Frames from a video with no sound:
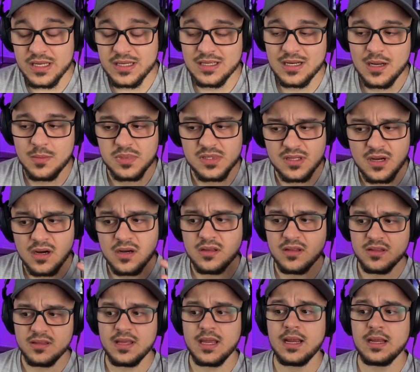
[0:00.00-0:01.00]
And I'm starting
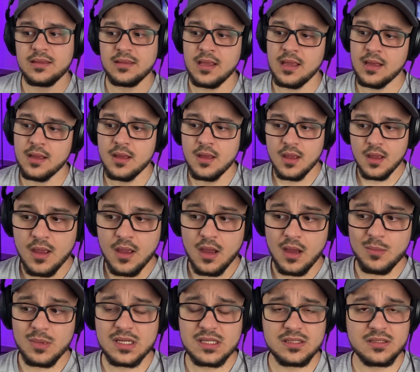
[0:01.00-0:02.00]
to think that I'm
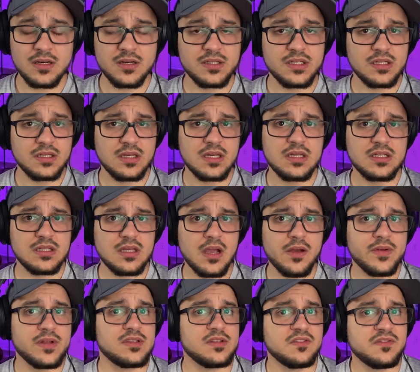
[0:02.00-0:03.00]
gonna start to niche down
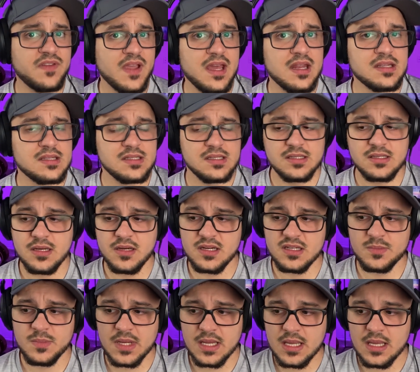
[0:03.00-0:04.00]
into fantasy series
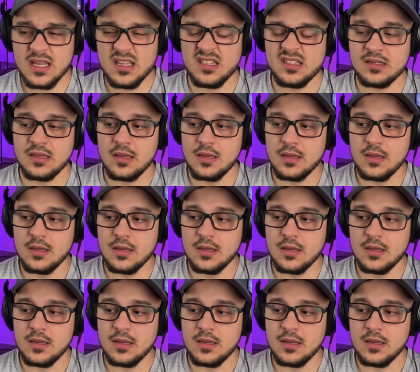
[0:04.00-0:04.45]
because